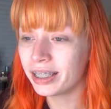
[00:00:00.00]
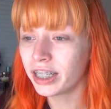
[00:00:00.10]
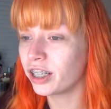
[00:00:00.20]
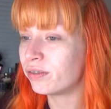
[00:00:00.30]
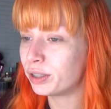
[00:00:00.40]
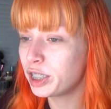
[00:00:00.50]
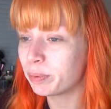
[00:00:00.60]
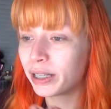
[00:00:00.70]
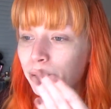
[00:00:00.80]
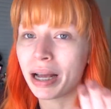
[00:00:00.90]
guess I could have at least
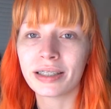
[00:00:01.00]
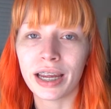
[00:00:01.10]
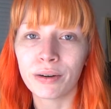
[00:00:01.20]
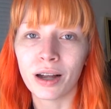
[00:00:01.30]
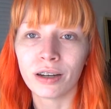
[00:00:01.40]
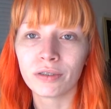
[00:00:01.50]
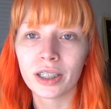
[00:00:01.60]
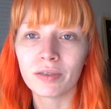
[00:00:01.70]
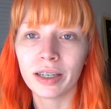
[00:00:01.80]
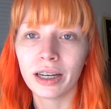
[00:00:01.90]
put like mascara on for
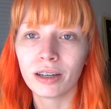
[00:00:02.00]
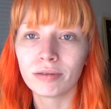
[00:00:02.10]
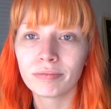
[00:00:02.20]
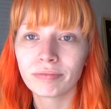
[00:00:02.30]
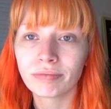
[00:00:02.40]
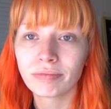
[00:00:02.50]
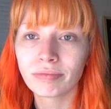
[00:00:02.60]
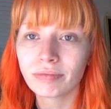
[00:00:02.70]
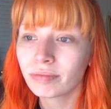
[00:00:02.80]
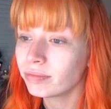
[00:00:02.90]
this video.
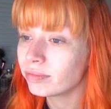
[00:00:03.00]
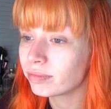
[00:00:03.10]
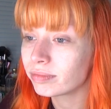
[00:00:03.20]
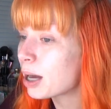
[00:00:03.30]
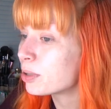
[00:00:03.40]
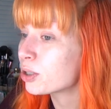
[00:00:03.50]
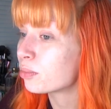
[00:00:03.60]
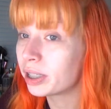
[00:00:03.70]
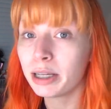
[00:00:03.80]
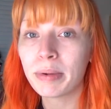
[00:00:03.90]
I'm just
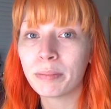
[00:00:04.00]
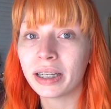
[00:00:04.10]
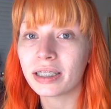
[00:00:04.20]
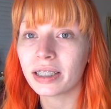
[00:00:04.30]
really bumming it